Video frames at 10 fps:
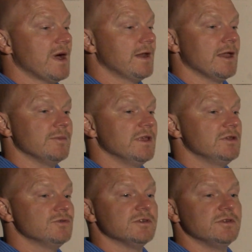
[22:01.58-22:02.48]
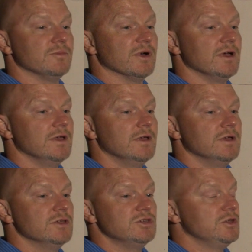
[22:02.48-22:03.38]
might not have been interested, but
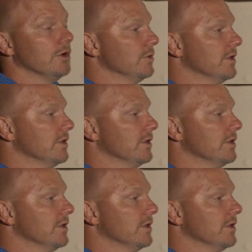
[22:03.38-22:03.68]
she don't